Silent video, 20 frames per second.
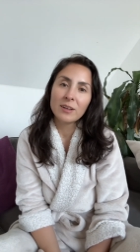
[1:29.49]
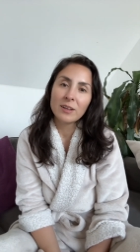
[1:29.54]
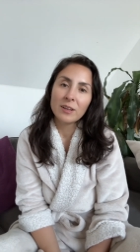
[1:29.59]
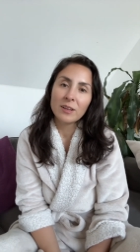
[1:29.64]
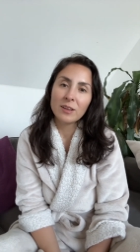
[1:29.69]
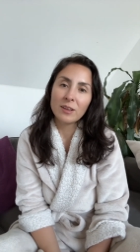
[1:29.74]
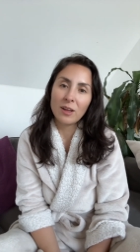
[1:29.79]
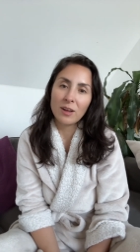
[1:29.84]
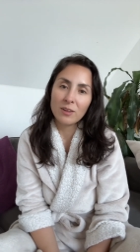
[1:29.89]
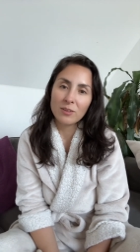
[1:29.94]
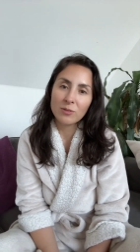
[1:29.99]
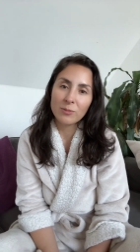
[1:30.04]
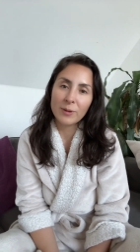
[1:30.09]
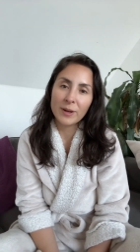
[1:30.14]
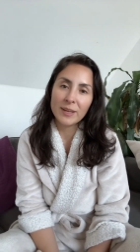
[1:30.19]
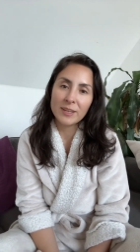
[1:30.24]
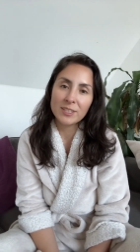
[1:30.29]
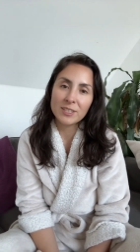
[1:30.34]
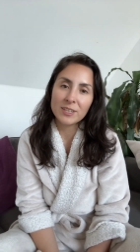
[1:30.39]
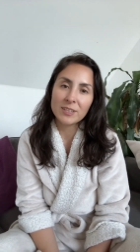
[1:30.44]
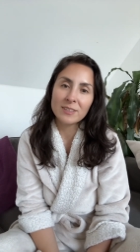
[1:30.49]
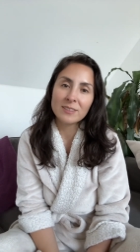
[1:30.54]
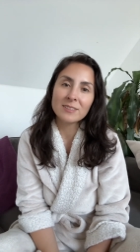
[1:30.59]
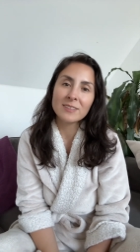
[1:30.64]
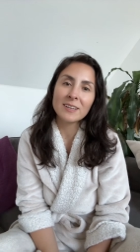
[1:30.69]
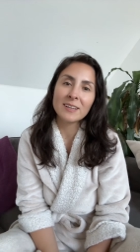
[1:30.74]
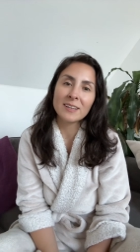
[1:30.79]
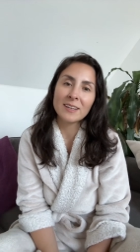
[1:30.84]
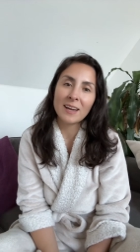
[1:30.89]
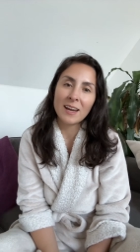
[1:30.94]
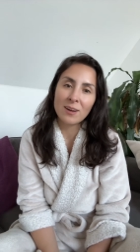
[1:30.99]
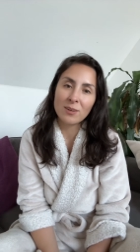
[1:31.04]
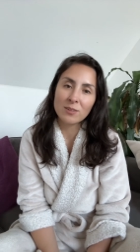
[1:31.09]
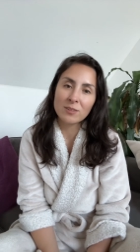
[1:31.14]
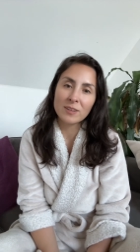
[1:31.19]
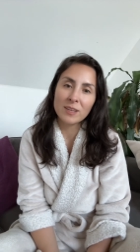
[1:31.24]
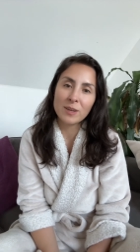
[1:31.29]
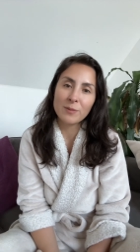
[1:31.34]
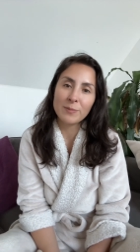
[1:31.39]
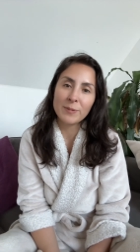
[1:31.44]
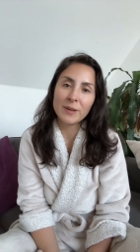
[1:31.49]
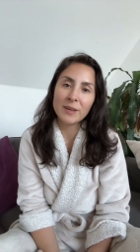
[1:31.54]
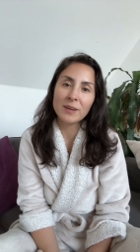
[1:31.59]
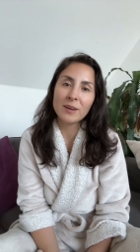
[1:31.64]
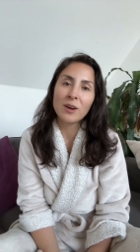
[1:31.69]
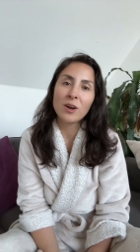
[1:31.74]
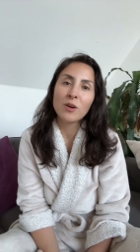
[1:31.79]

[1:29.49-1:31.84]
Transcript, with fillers: lost wages, and housekeeping